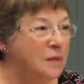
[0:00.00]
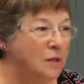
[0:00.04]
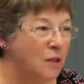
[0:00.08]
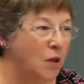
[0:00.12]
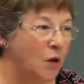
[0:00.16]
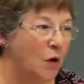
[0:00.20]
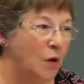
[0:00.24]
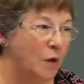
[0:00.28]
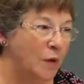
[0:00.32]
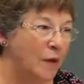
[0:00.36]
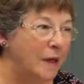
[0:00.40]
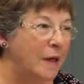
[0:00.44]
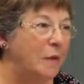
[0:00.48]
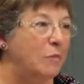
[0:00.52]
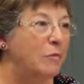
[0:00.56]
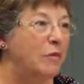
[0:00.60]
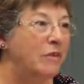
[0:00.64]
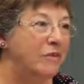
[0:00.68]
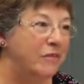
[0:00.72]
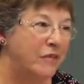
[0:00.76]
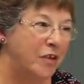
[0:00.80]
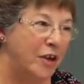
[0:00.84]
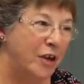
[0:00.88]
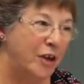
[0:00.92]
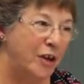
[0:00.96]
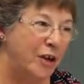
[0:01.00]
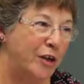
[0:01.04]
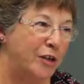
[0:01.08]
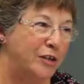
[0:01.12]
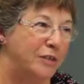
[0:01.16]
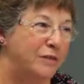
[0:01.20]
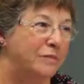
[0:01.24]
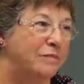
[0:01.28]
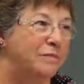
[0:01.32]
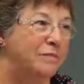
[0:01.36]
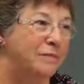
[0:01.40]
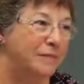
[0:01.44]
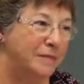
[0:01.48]
So he preferred
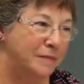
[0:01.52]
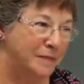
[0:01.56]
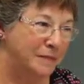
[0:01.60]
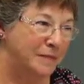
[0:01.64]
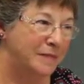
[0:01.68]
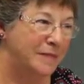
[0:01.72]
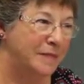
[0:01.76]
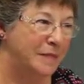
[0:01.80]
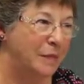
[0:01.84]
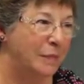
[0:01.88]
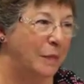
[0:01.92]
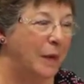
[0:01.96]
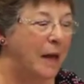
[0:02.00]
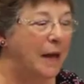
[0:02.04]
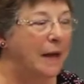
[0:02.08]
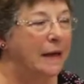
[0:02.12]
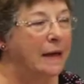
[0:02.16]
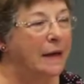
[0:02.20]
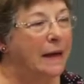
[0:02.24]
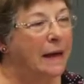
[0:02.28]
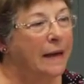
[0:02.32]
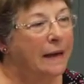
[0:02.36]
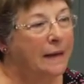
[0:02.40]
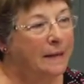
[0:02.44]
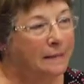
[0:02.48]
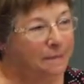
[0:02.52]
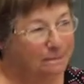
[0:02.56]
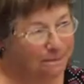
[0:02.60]
peg leg.